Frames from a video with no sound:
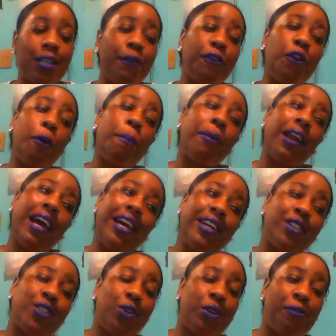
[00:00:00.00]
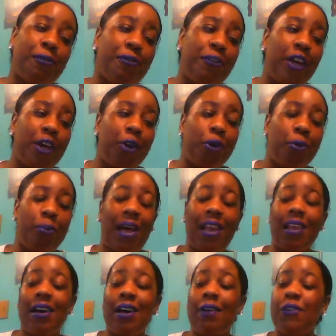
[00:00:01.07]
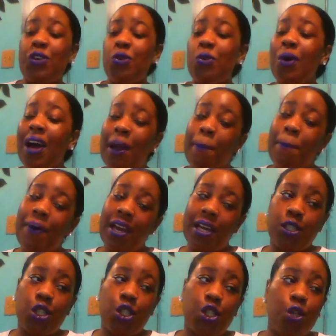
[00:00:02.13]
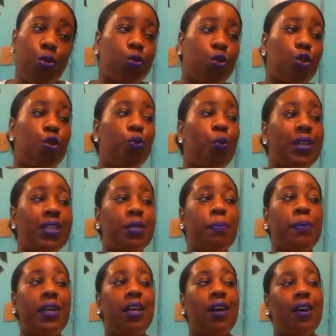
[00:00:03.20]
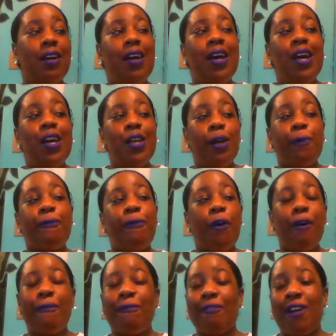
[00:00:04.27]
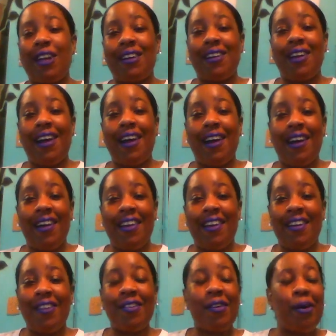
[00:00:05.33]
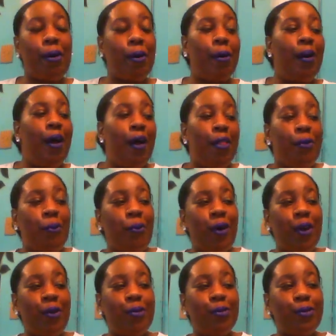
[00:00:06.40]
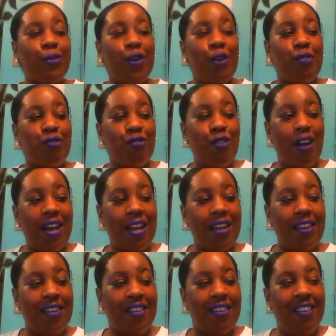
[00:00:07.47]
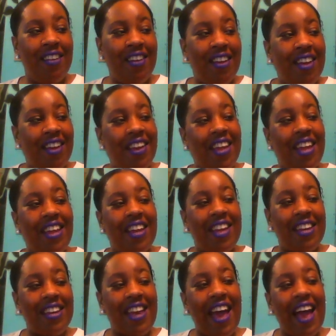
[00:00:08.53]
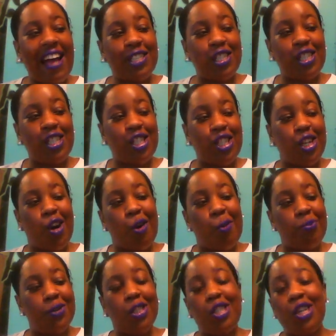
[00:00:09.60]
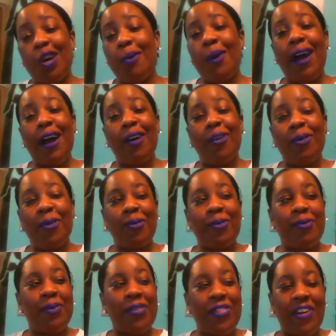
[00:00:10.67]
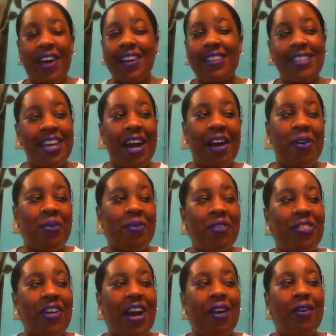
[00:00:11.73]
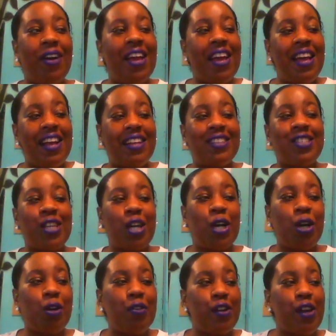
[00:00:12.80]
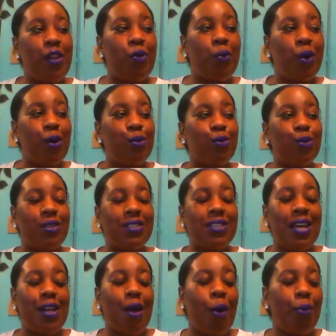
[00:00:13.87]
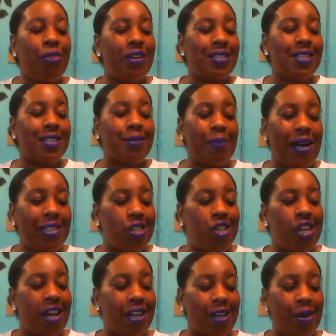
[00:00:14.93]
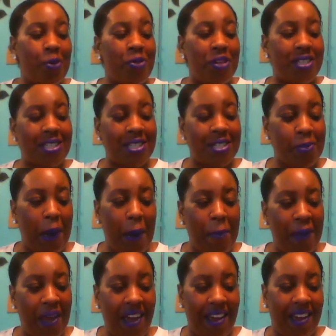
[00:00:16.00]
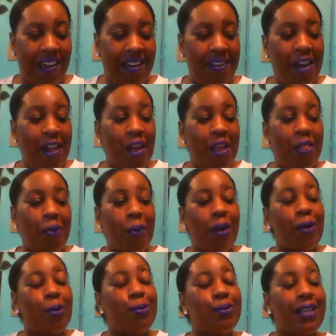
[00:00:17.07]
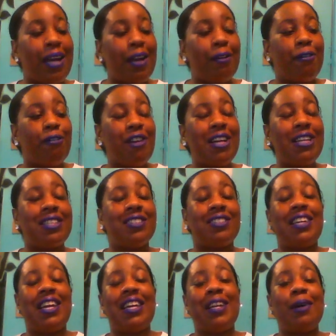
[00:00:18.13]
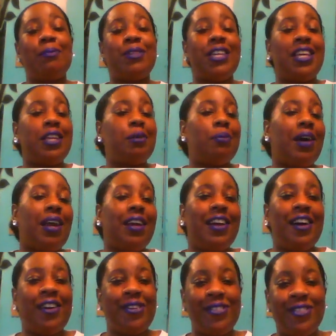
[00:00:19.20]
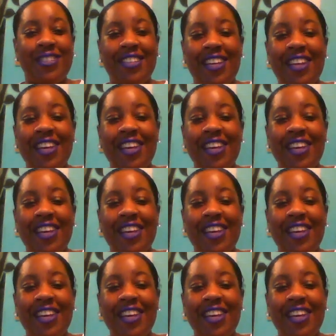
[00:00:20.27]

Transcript: few players on the field, my love, and you gotta pick and choose who you want to be your your forefront guy. You know, the one who's gonna run and and actually show up and show out without a doubt, without insecurity. The one who's gonna say, "Yo, this is my chick. Yo, this is my man." the one who's not afraid to stand up to anybody else.